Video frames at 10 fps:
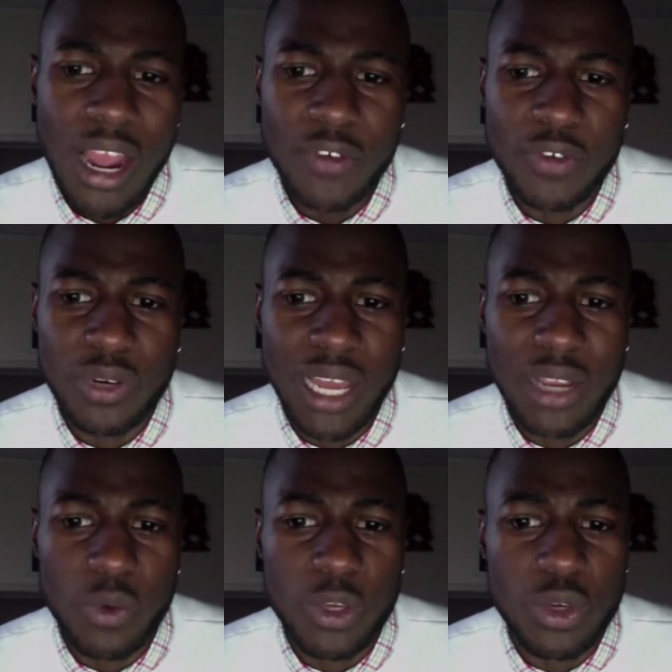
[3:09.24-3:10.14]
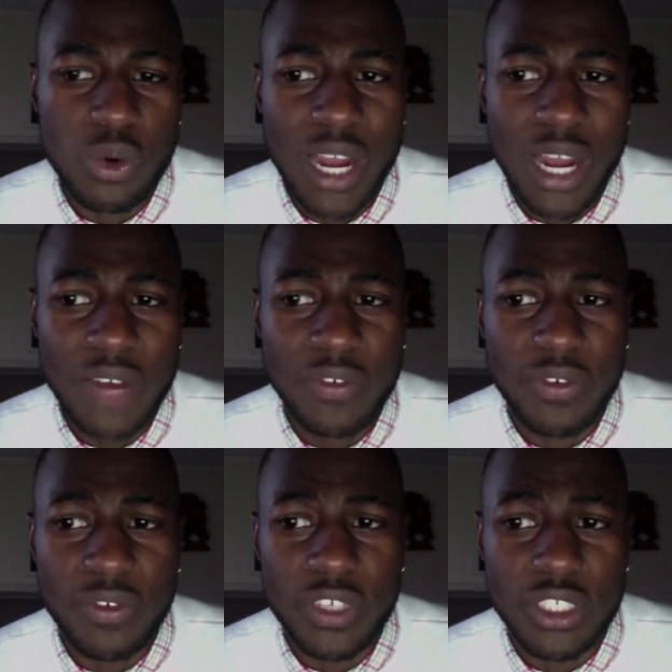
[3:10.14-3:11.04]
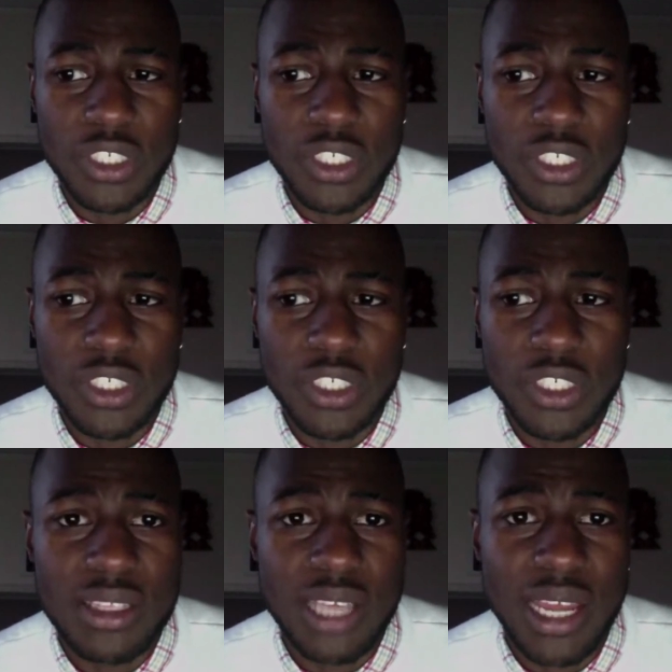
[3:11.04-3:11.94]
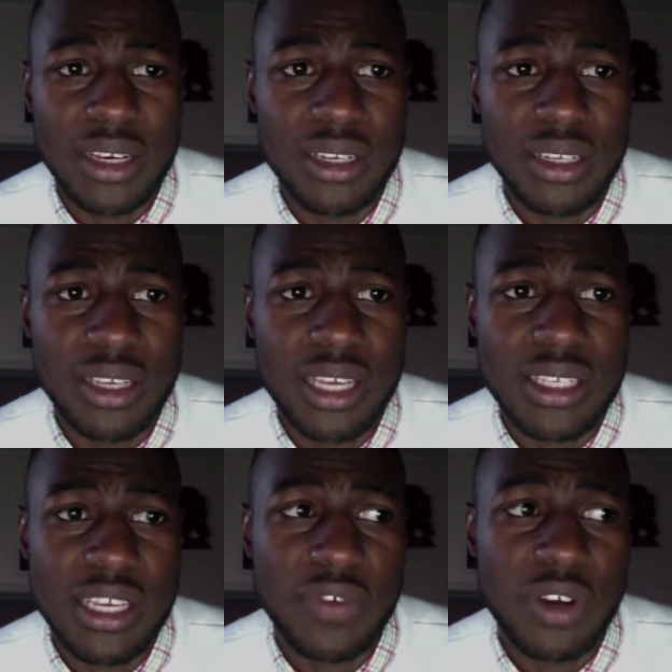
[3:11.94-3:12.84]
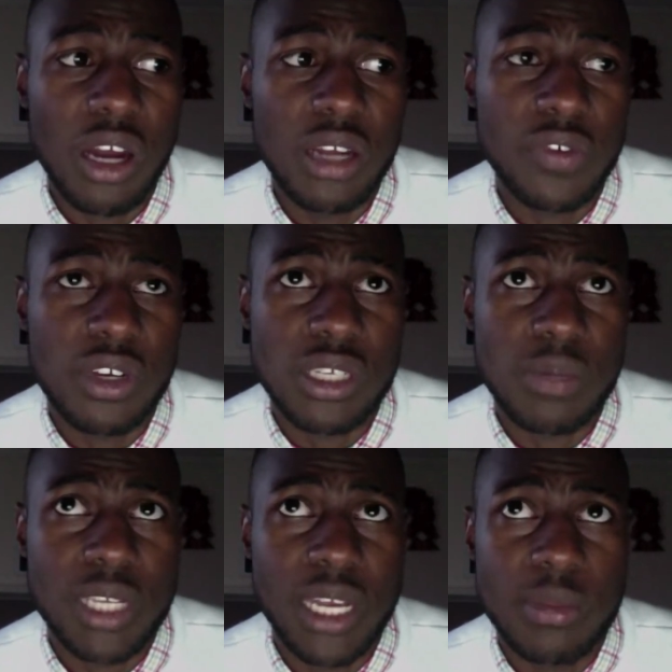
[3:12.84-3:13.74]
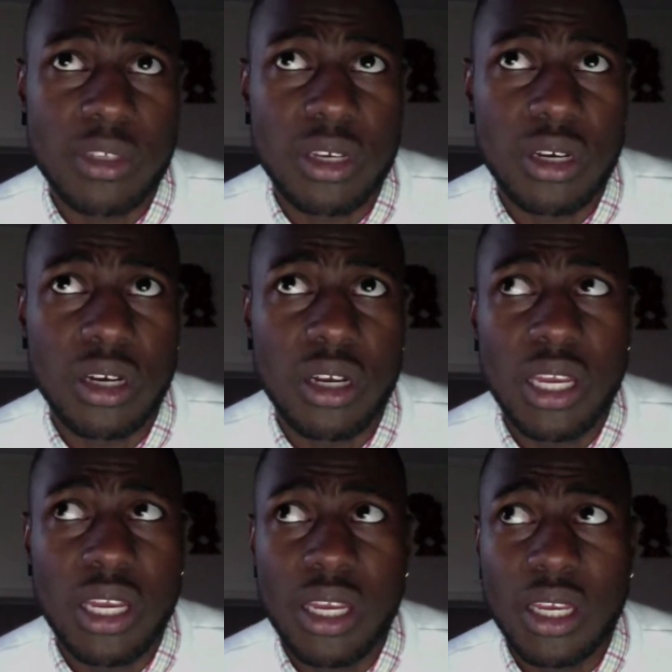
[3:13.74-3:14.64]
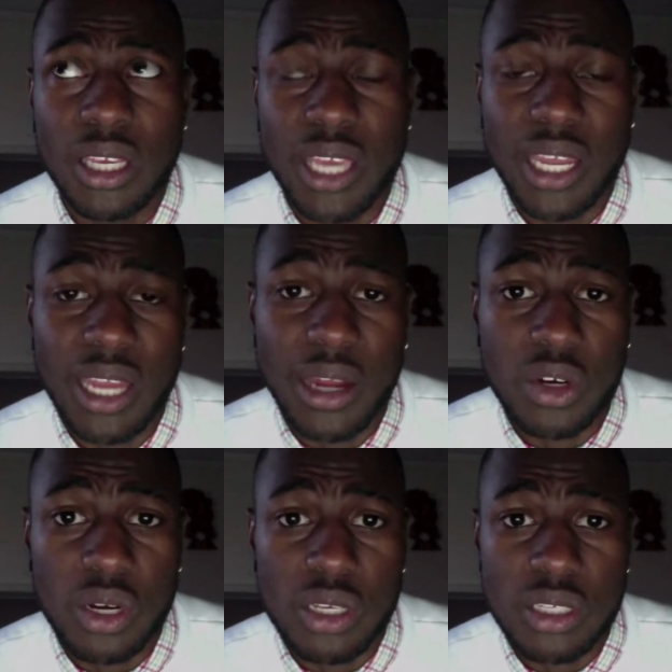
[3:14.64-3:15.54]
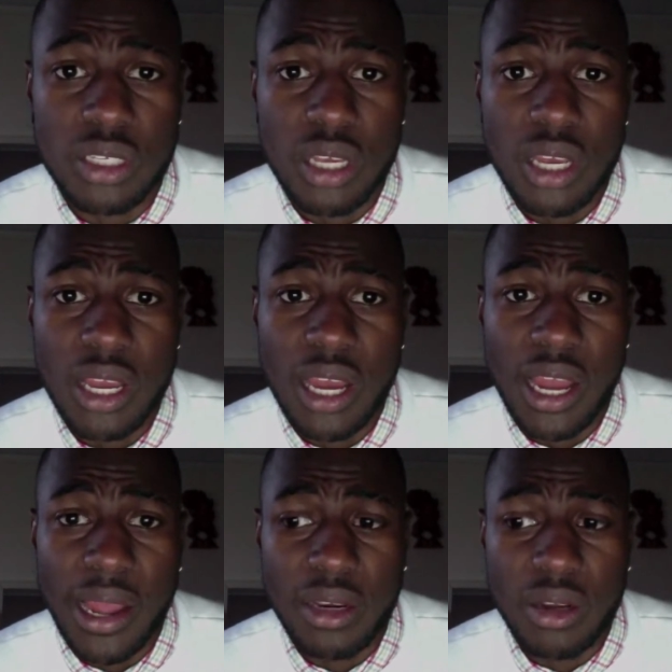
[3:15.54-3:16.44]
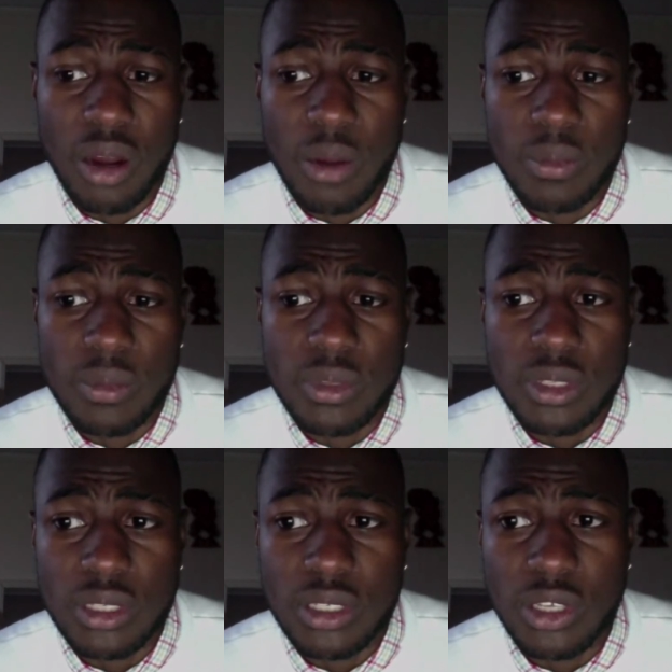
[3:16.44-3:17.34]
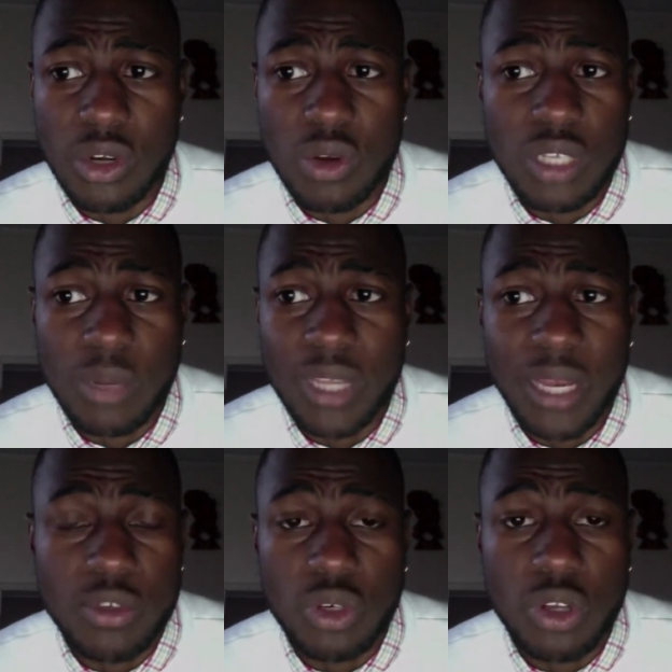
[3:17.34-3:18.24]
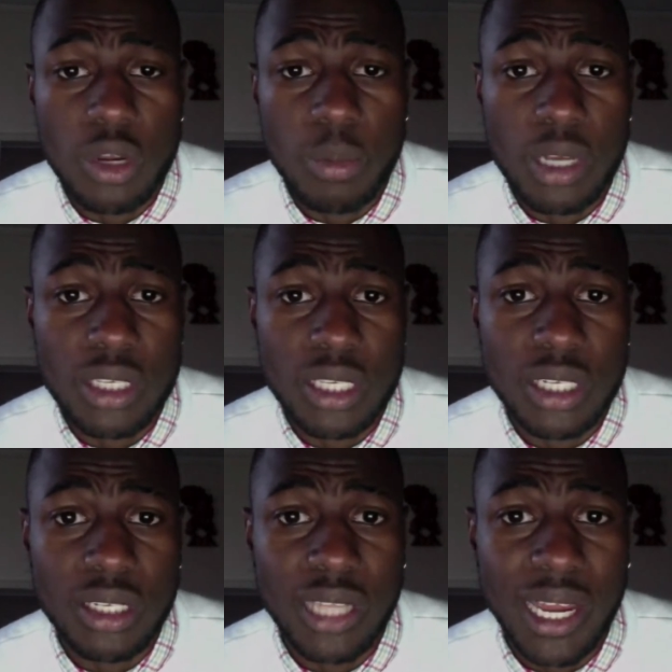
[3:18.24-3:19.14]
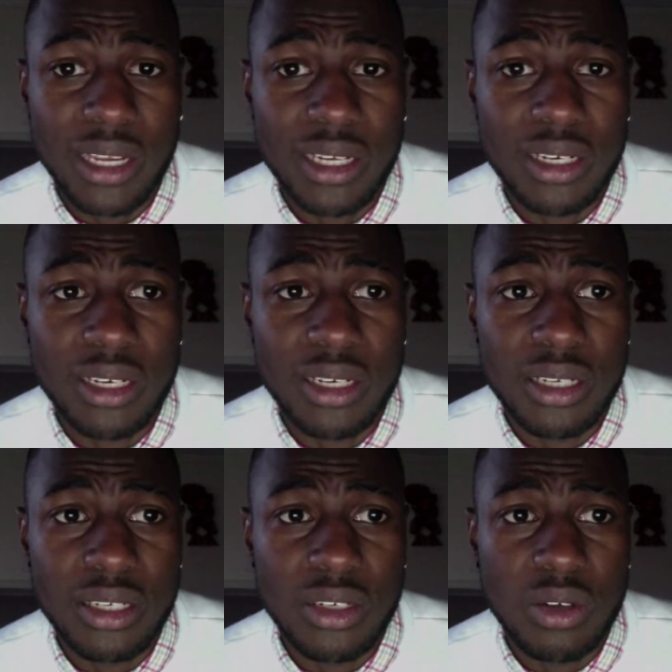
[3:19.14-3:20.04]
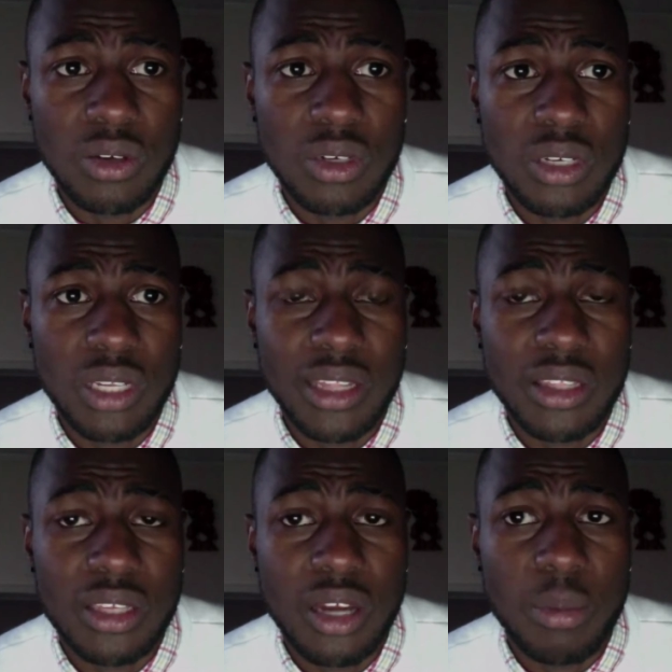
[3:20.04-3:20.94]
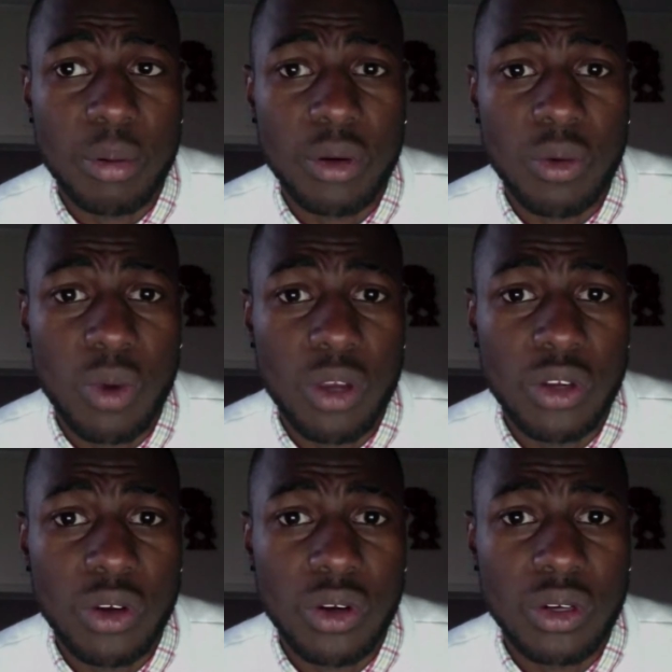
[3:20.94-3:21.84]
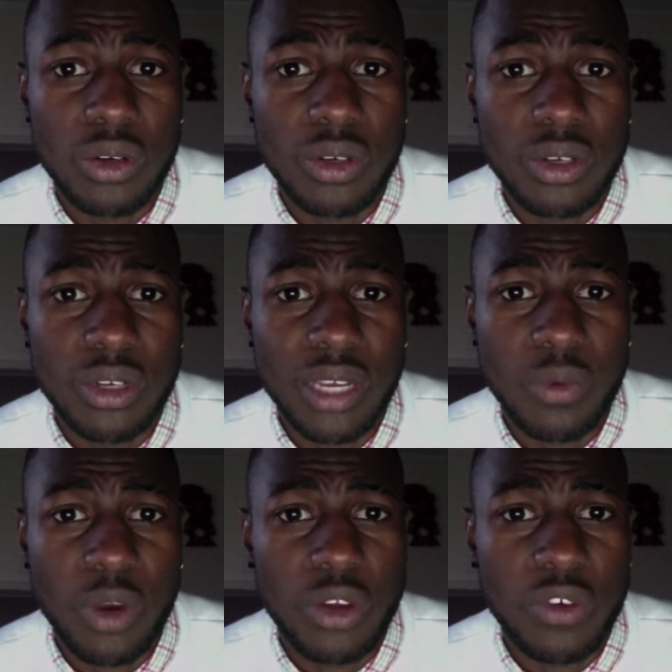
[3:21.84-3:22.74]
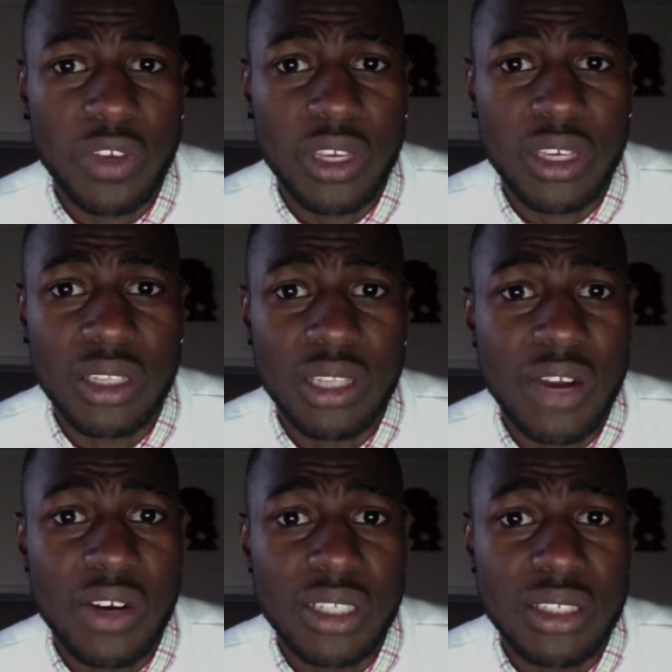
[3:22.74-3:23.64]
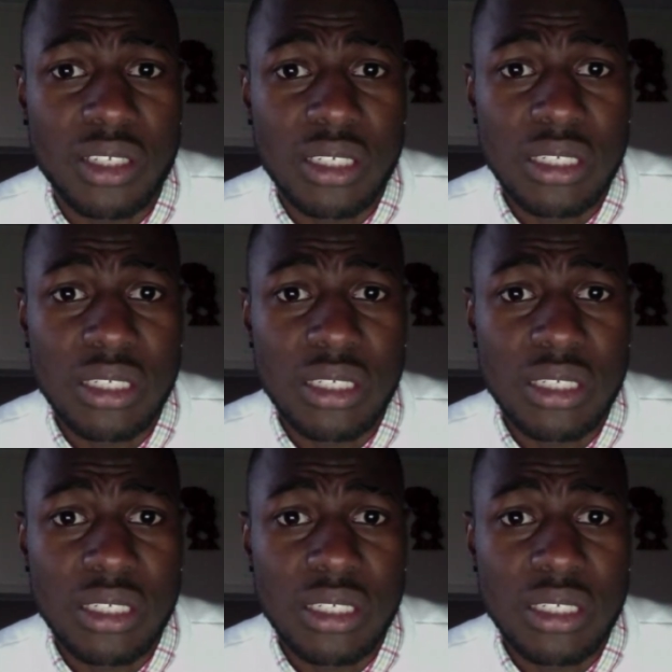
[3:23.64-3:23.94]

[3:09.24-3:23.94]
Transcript: I feel like we all have a vision in our heads, and it's even hard for us sometimes to get that across. And sometimes you're the only person that can, interpret what you're thinking directly.